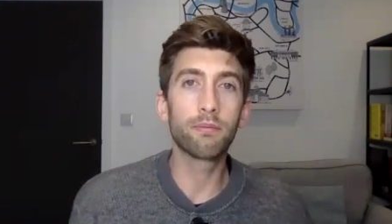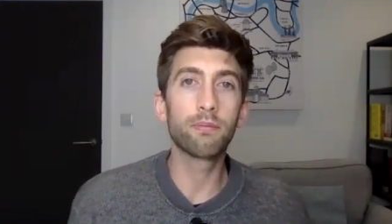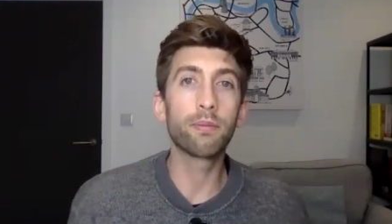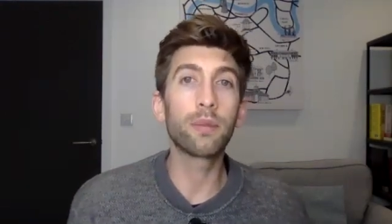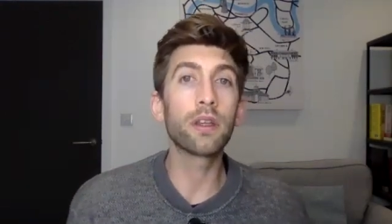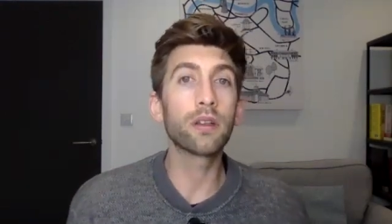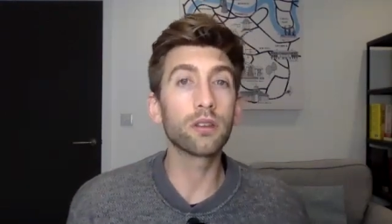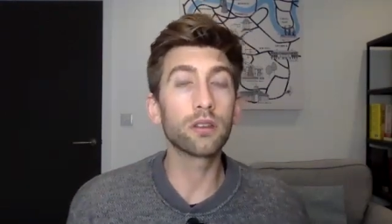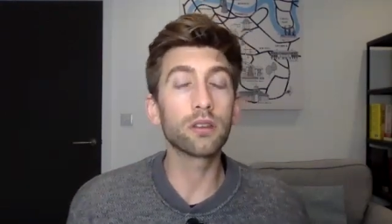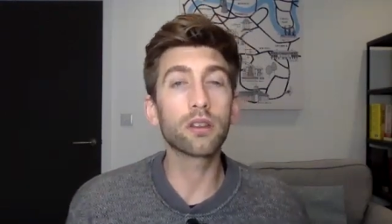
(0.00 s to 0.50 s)

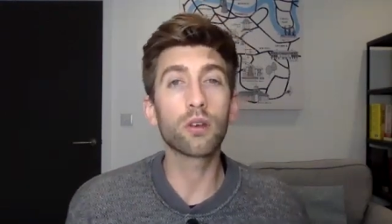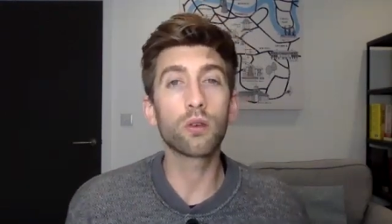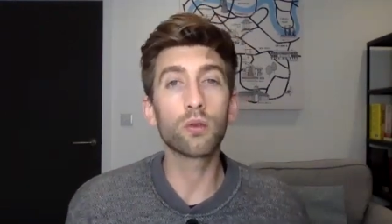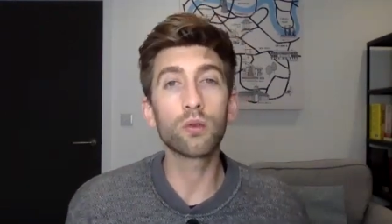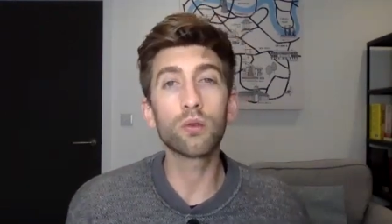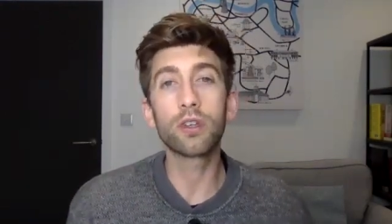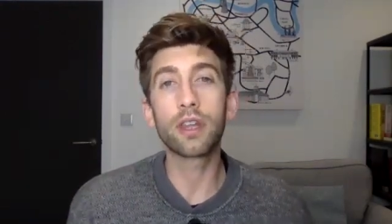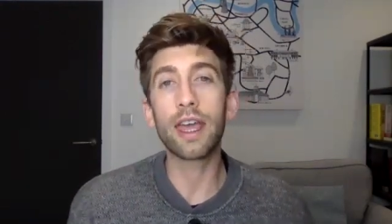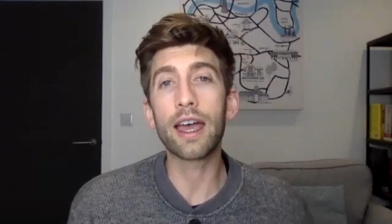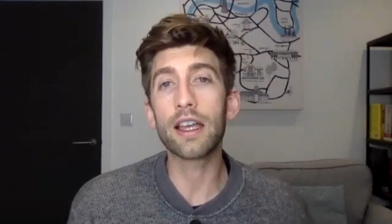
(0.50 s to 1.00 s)
build
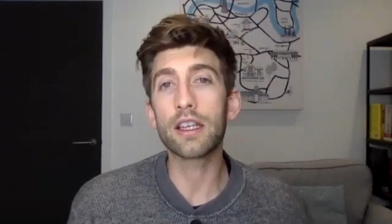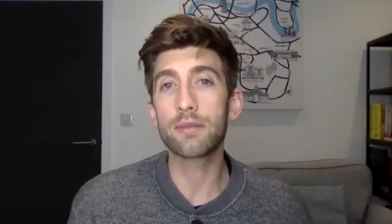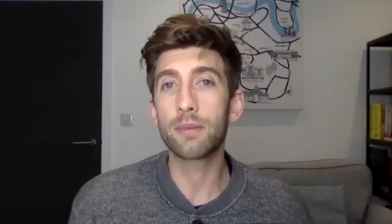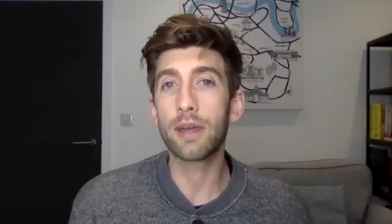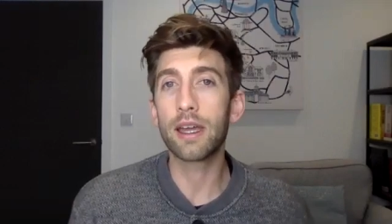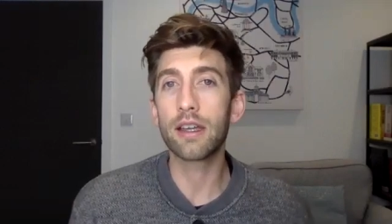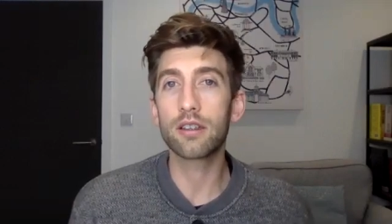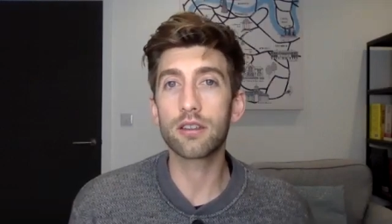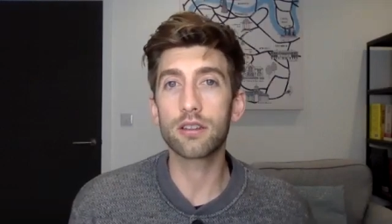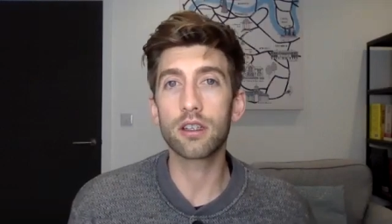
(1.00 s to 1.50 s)
all the
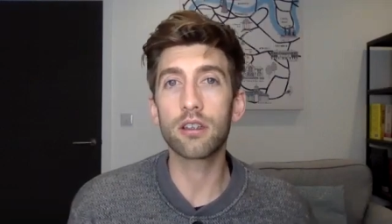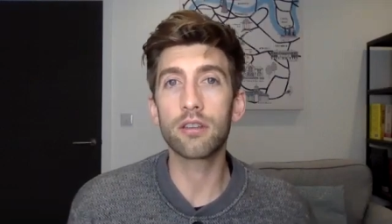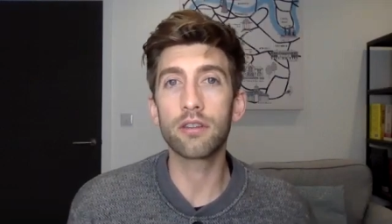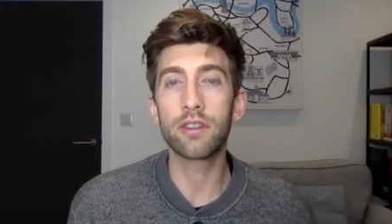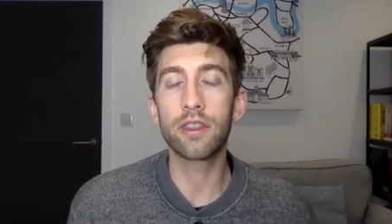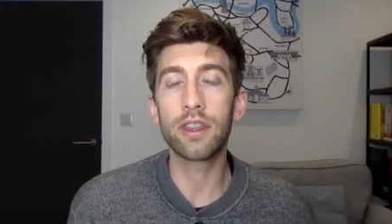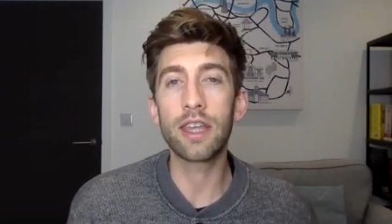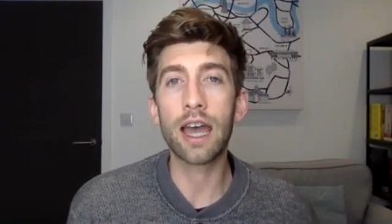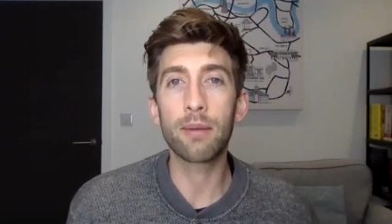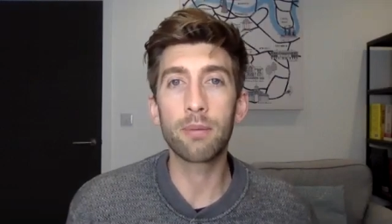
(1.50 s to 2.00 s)
aspects of
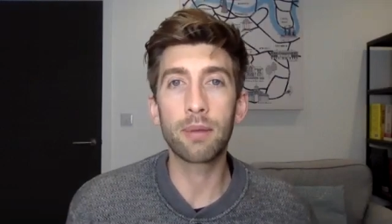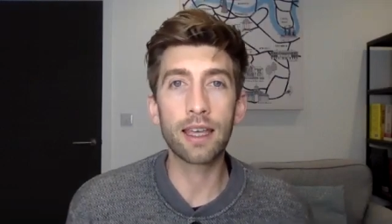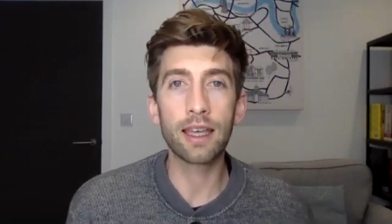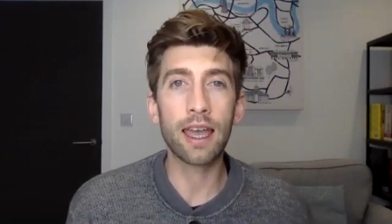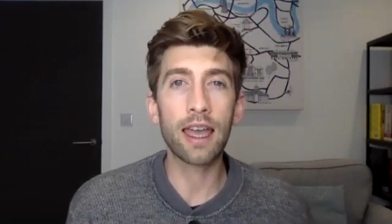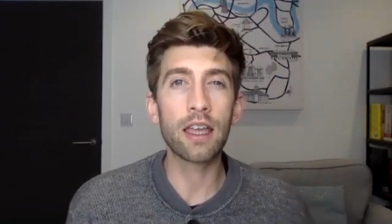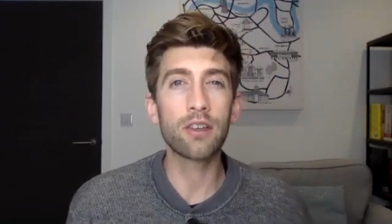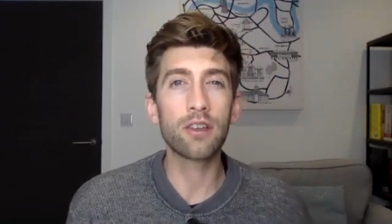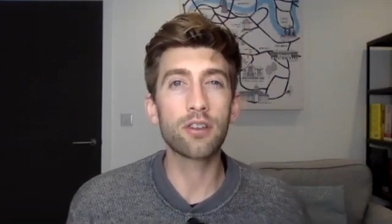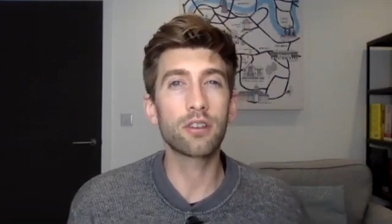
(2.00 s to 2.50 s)
the
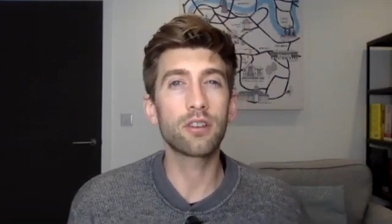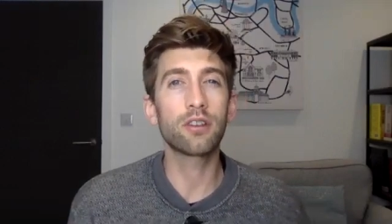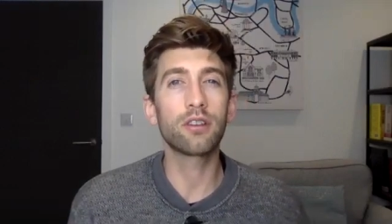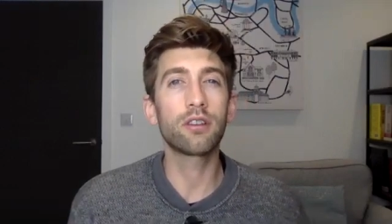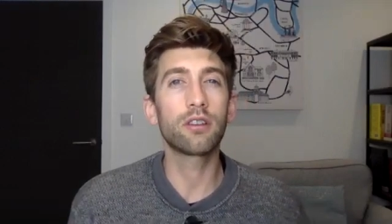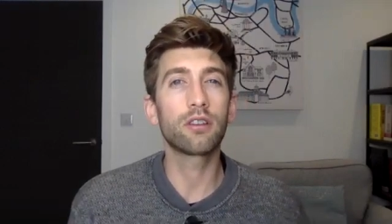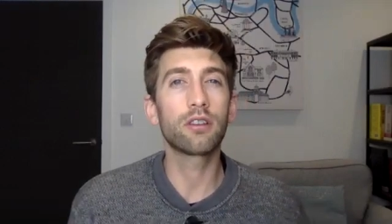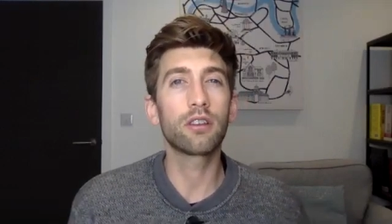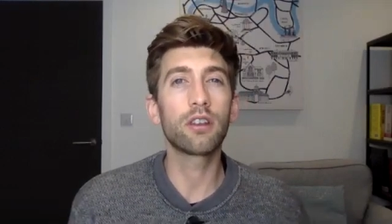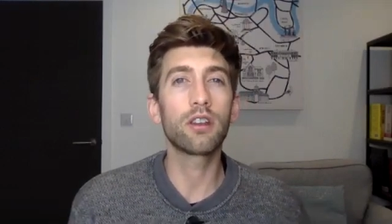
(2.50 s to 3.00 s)

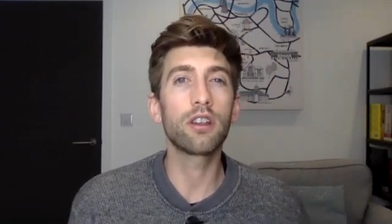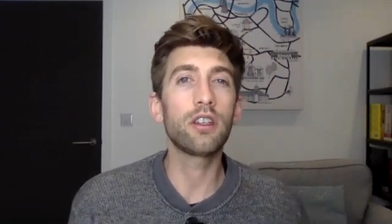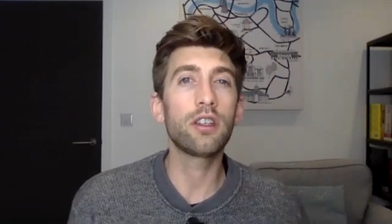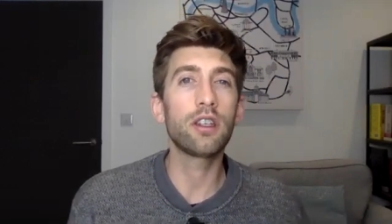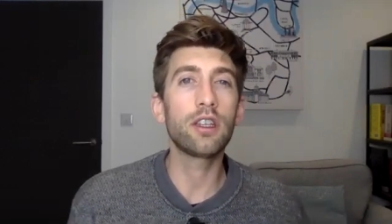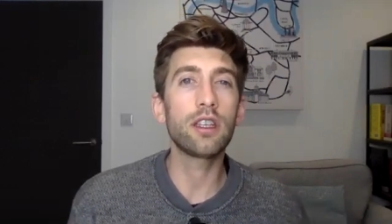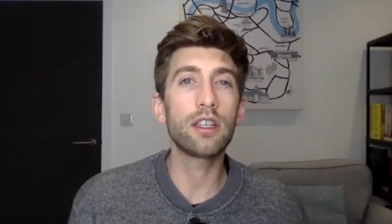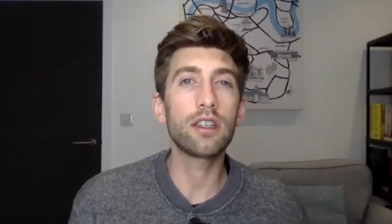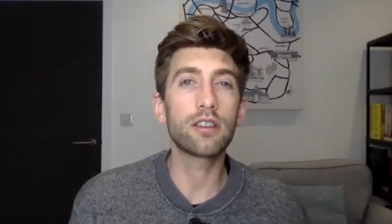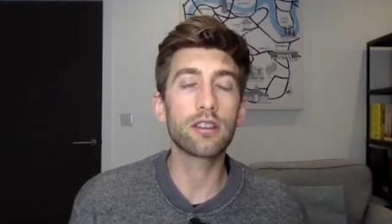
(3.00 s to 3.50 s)
application that you
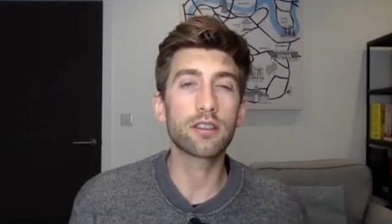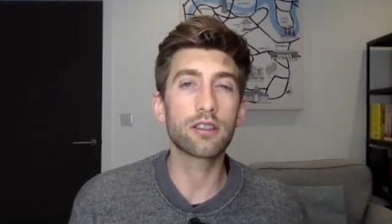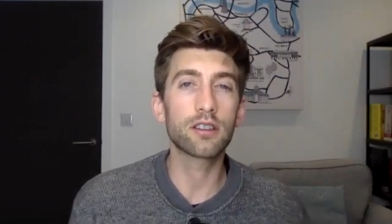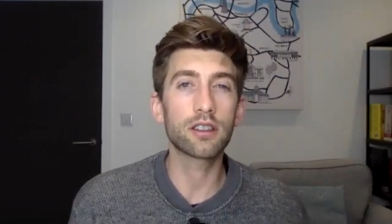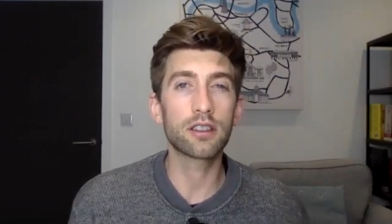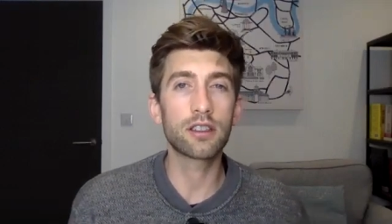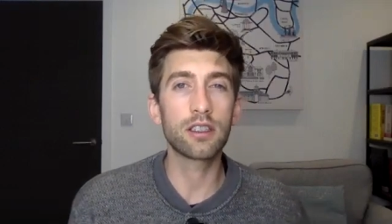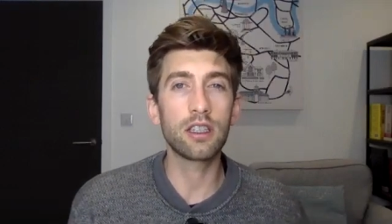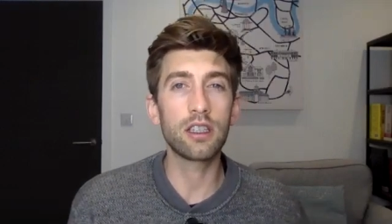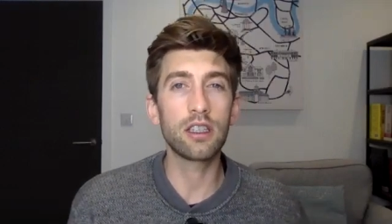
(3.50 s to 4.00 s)
need to
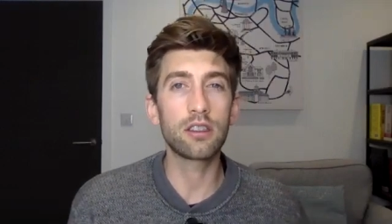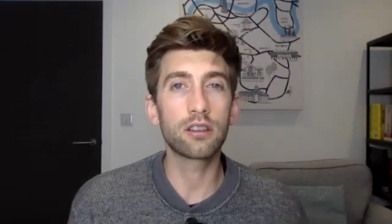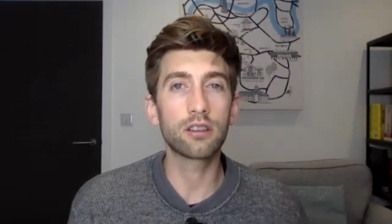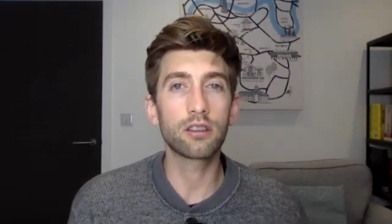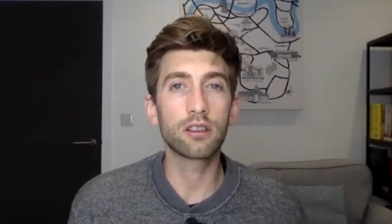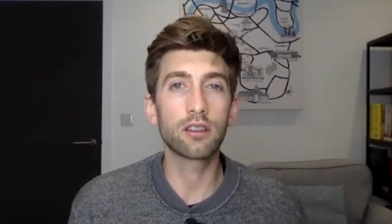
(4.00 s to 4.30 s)
succeed.